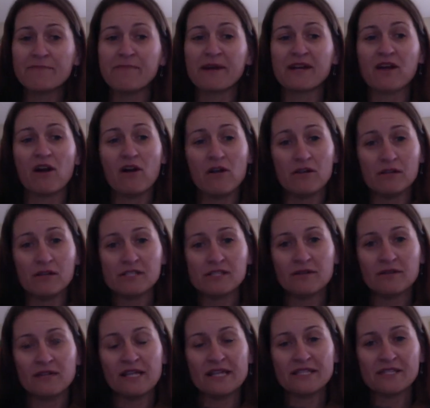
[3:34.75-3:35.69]
but also
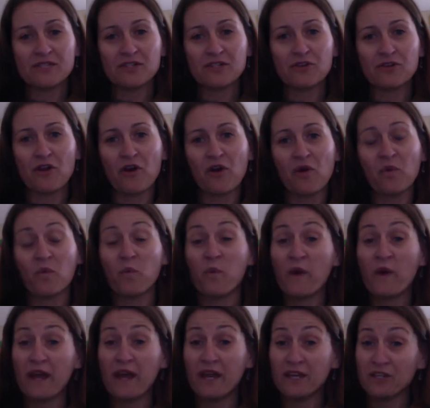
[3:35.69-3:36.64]
lets you know
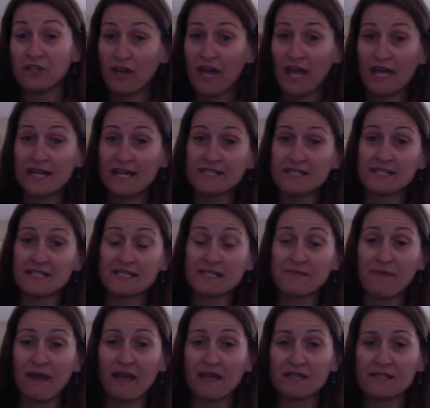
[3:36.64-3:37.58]
where your head is in
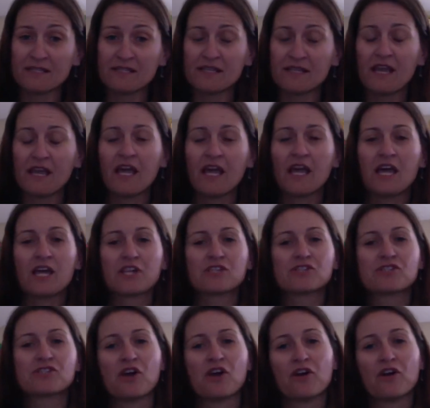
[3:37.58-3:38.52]
space.
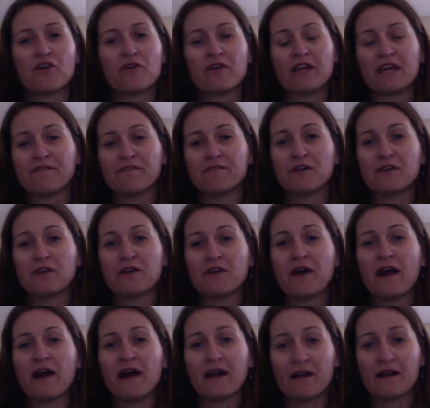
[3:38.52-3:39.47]
So if you
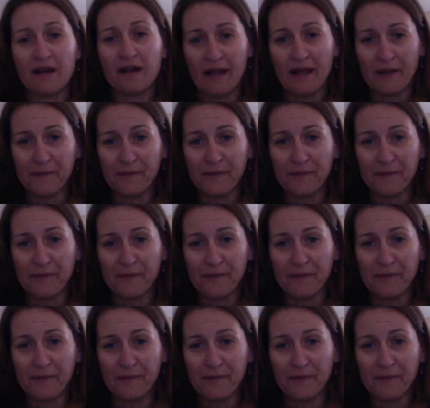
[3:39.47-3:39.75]
are